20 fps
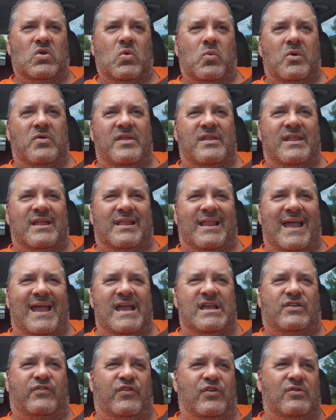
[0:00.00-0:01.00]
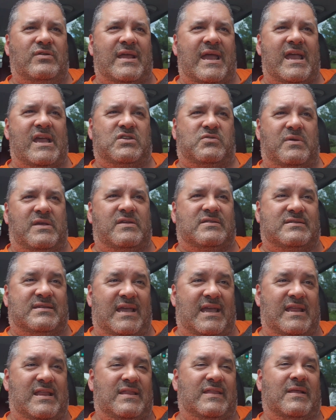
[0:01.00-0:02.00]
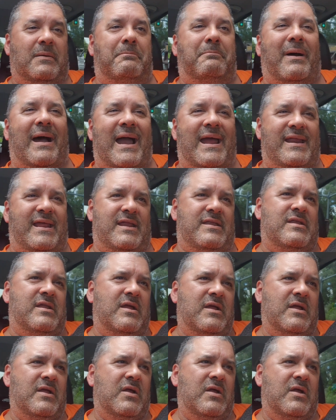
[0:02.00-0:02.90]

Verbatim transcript: within the last few days, we've seen the Biden